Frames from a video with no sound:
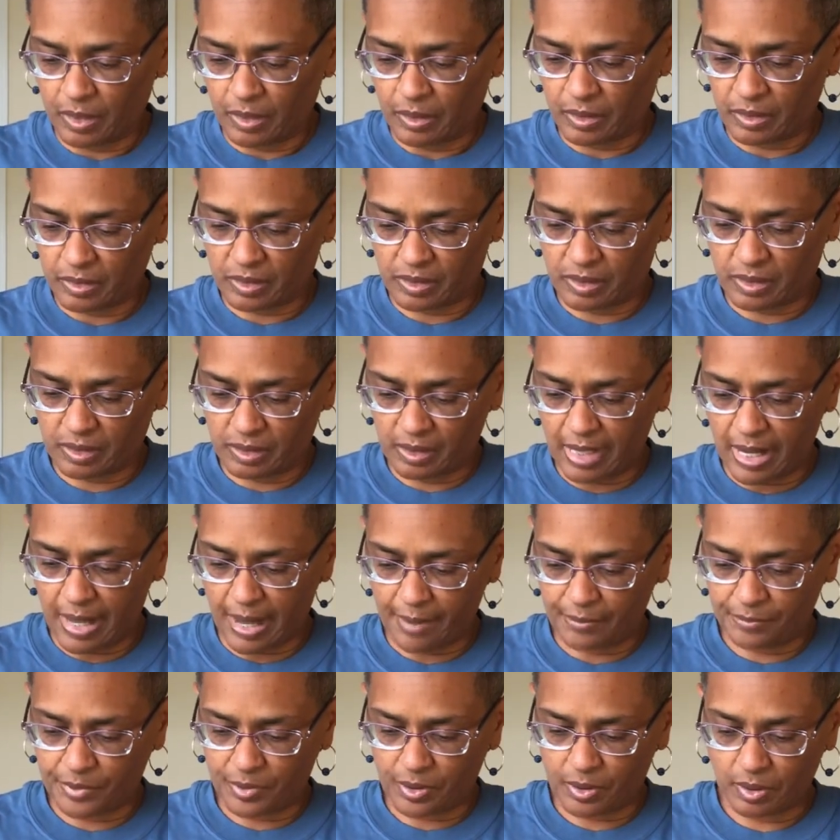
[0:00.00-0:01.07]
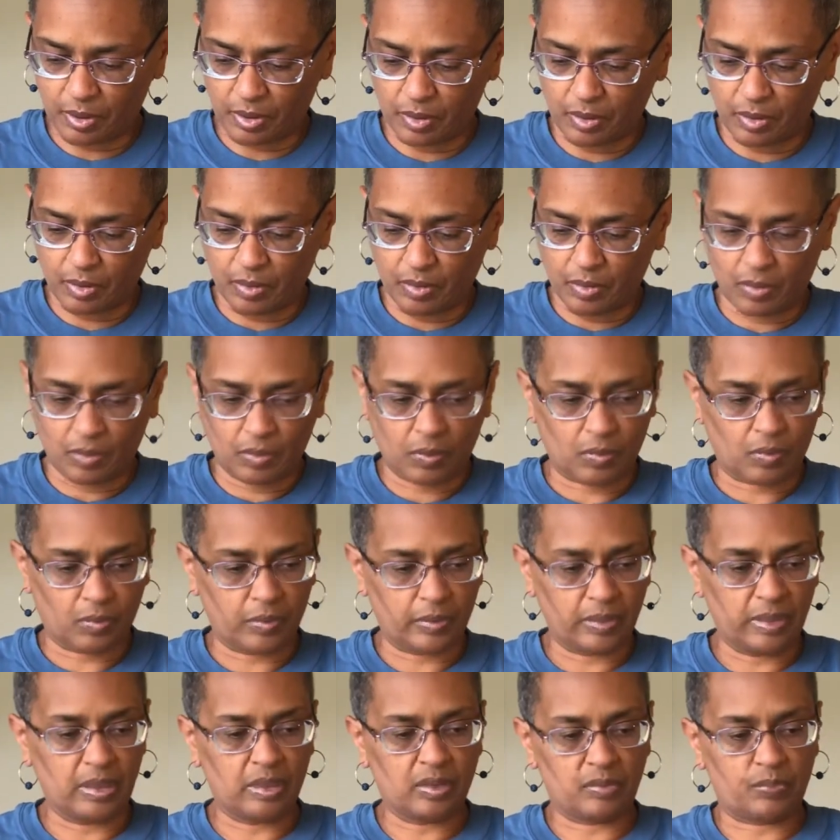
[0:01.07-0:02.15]
the snaps
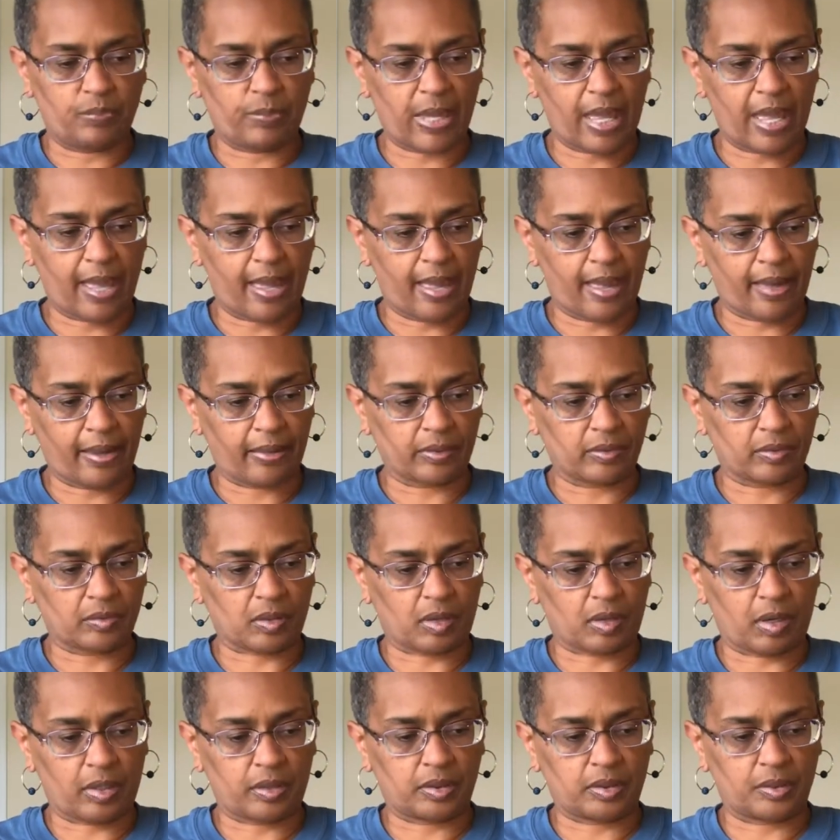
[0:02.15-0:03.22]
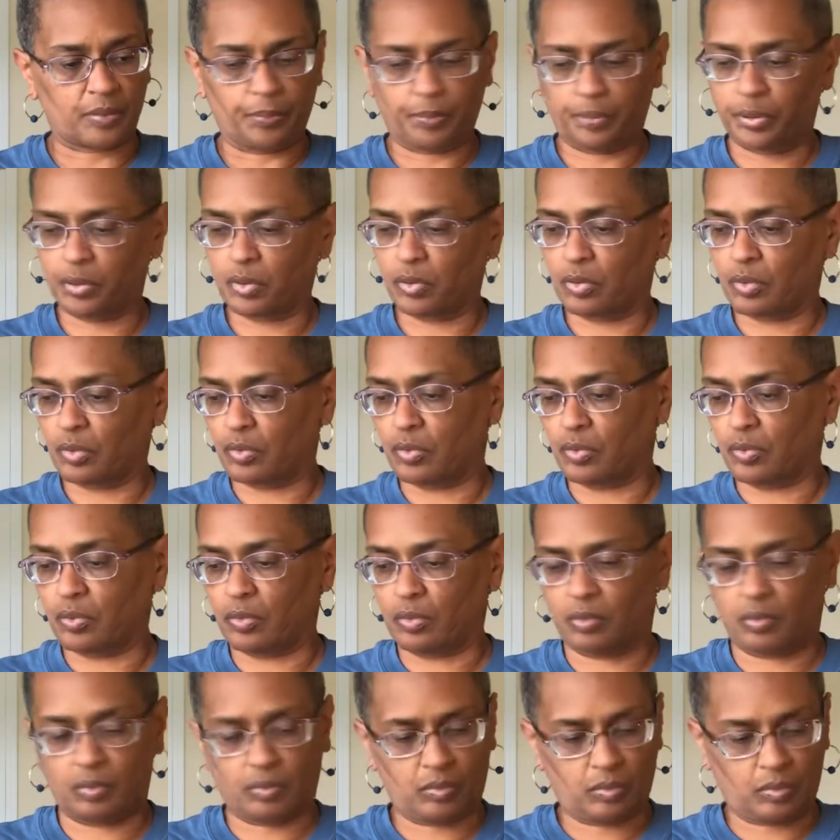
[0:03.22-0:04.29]
on these bags are to pull,
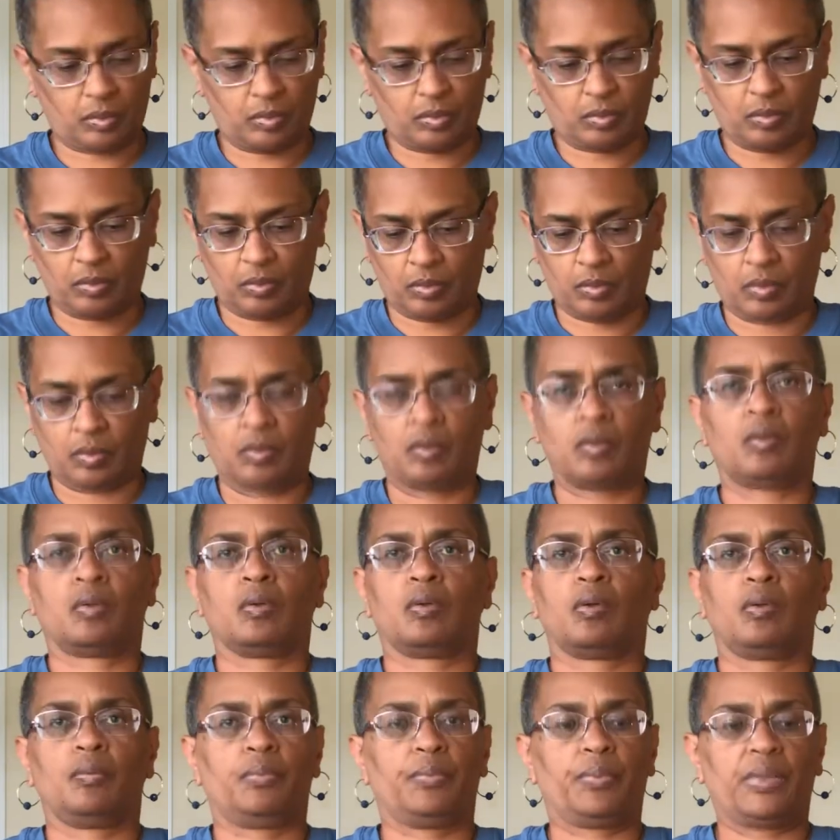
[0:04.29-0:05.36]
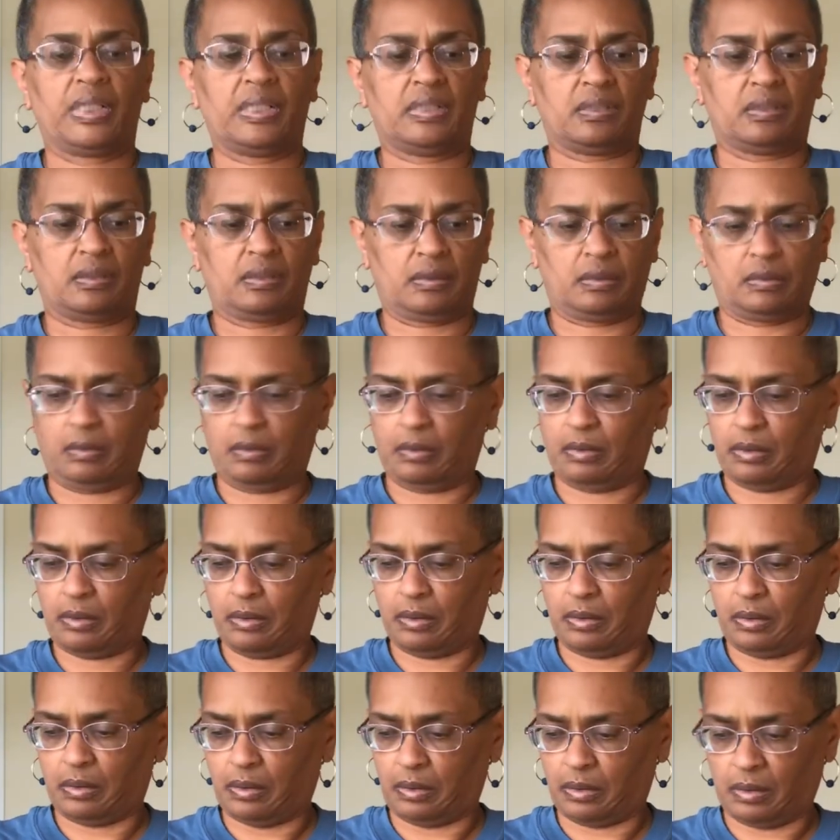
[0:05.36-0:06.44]
but it
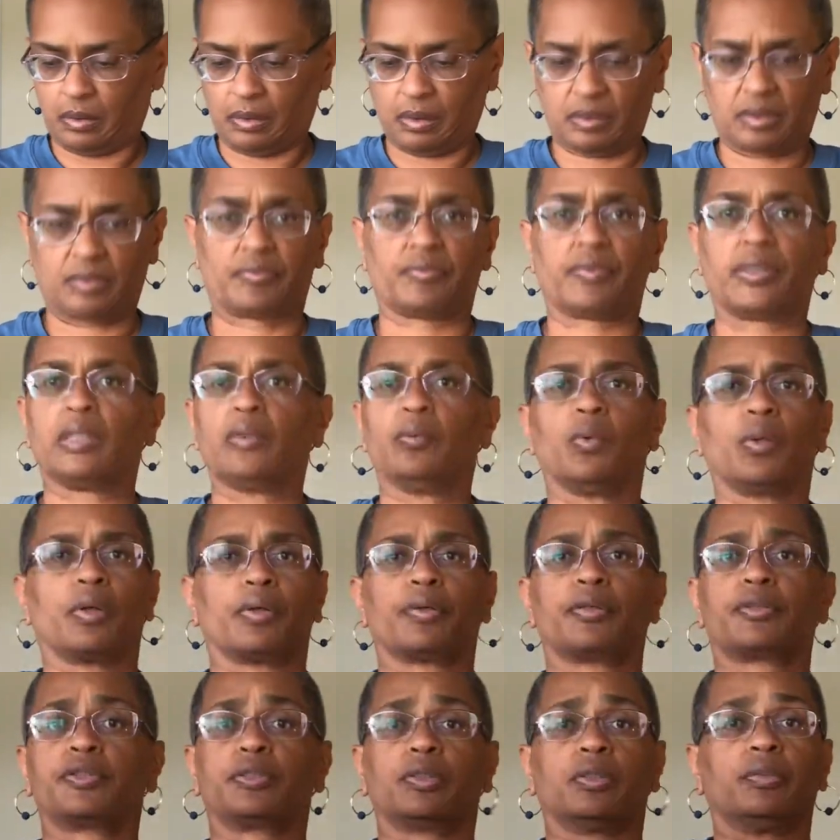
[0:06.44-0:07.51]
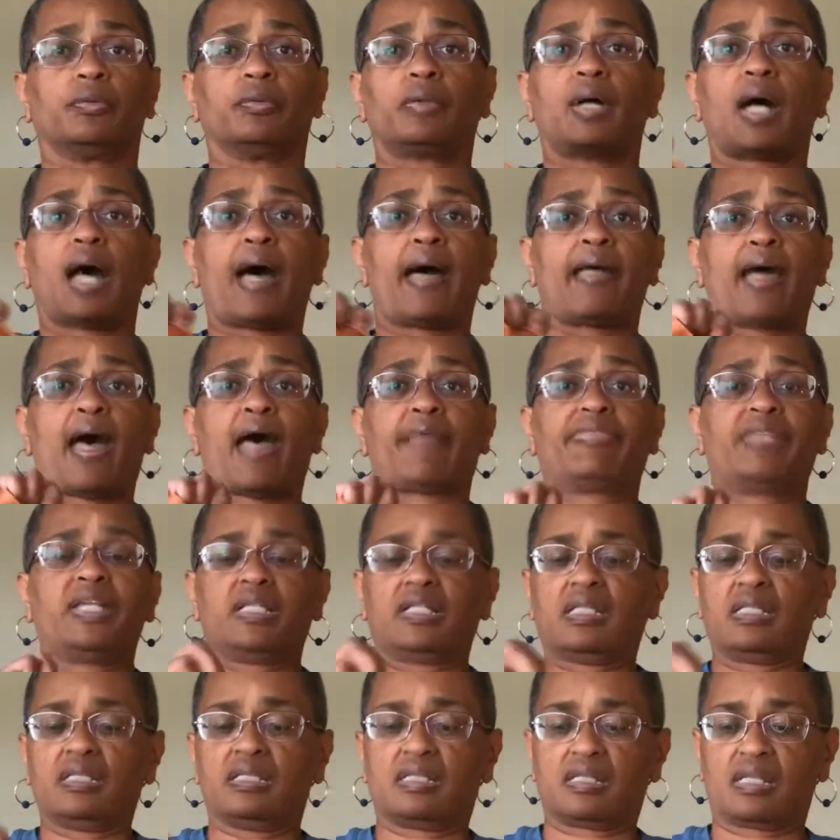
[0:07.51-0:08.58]
doesn't really work. So I think
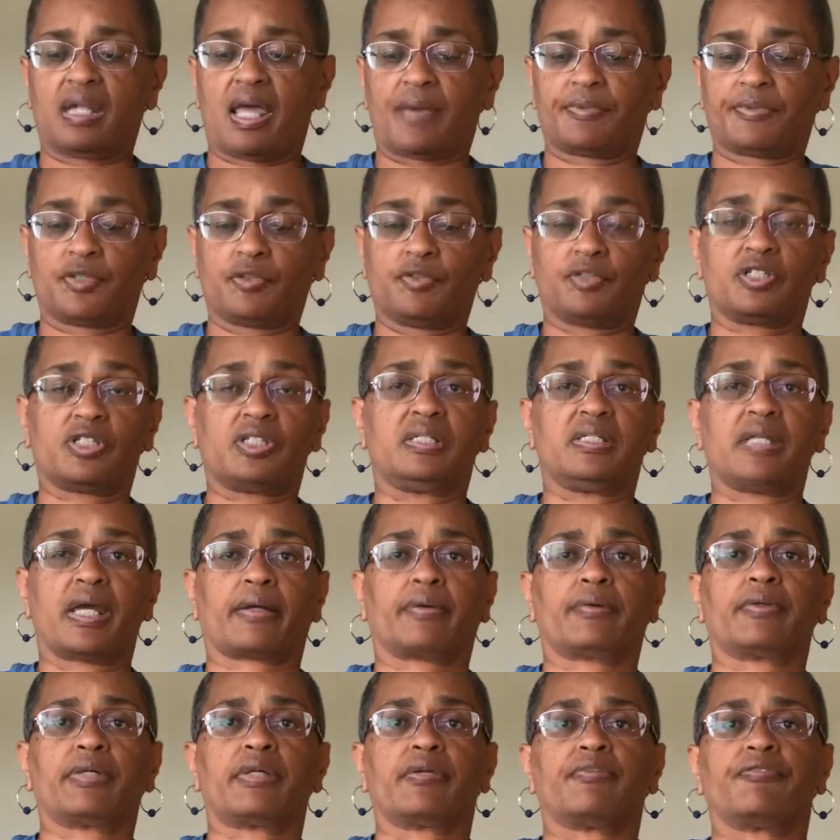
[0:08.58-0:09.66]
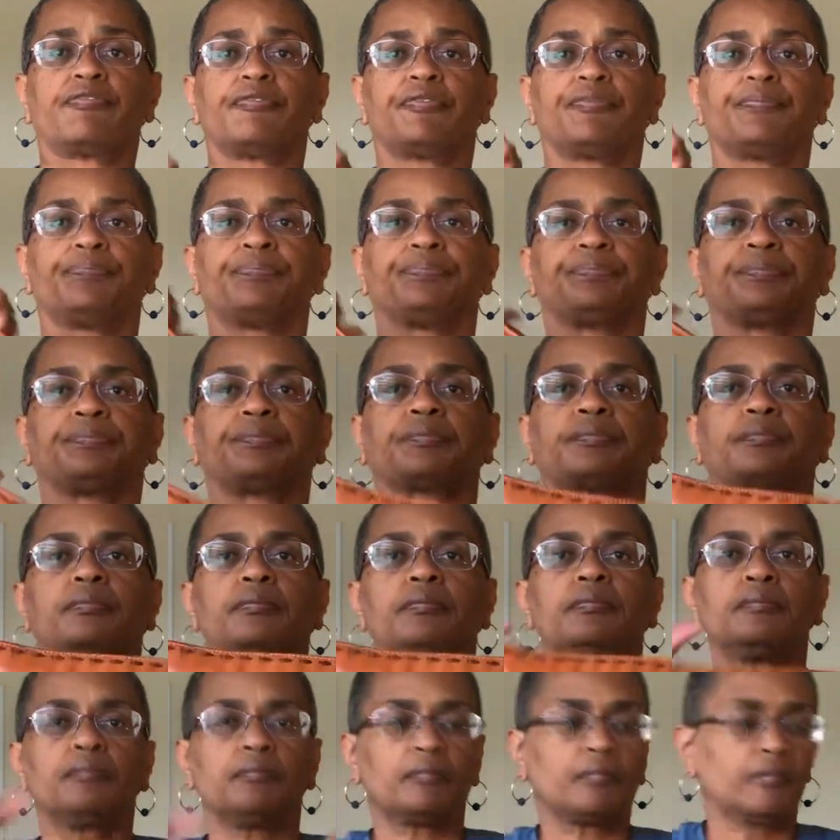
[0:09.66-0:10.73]
these snaps are just decorative.
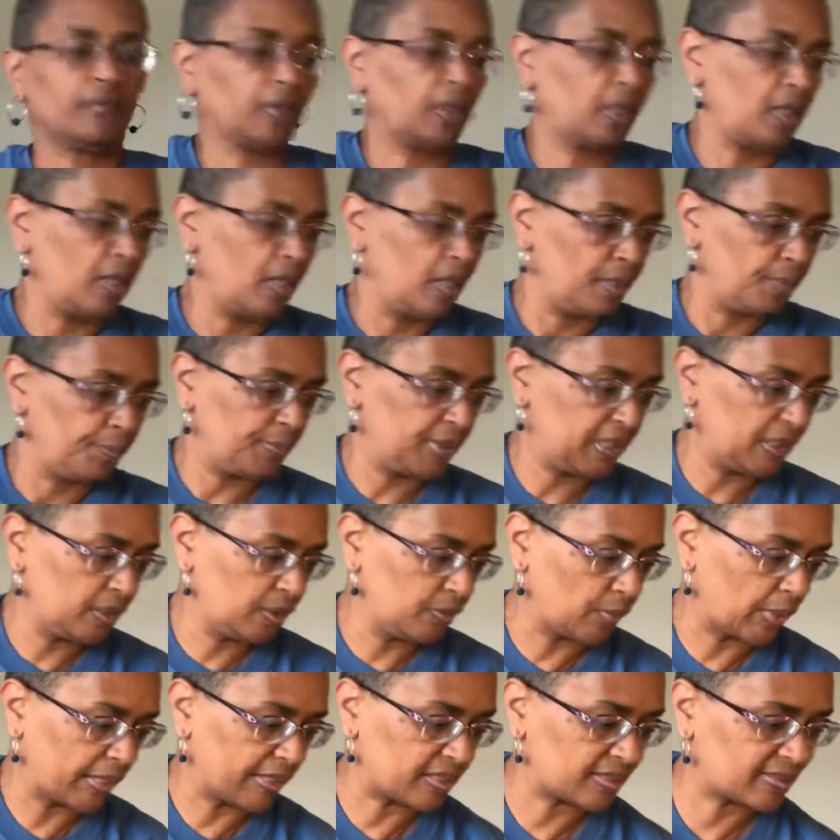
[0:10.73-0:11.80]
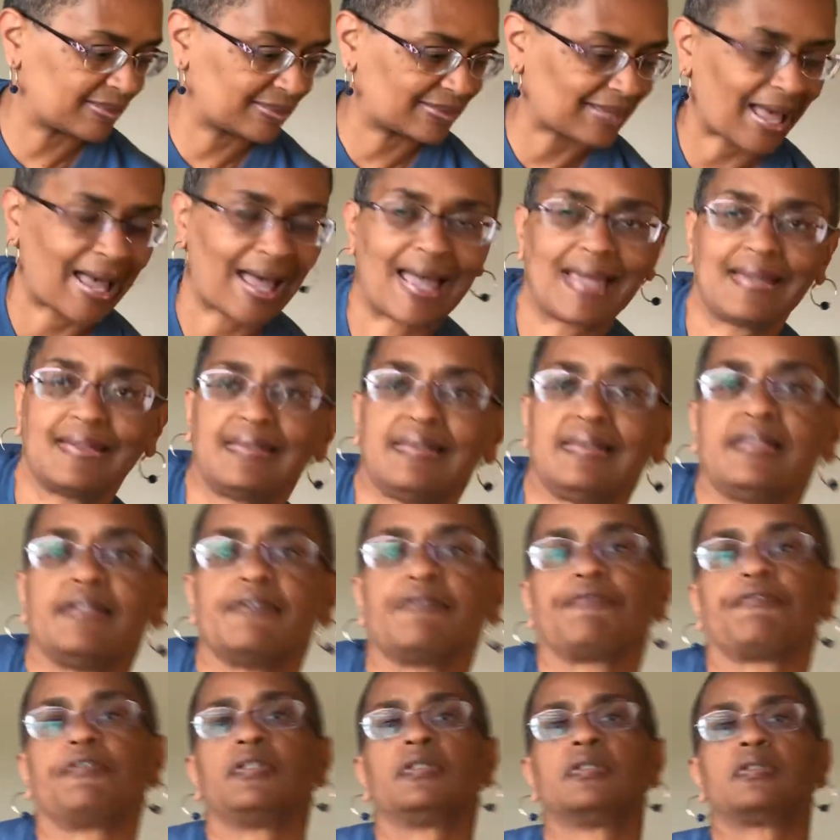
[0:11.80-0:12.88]
But anyway, the size
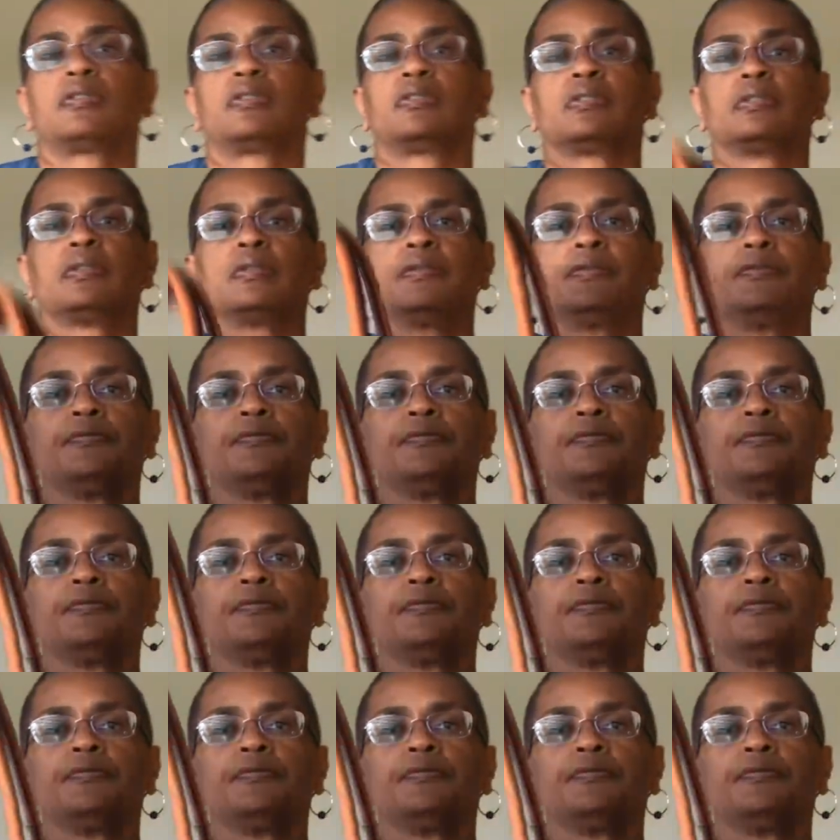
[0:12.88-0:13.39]
difference.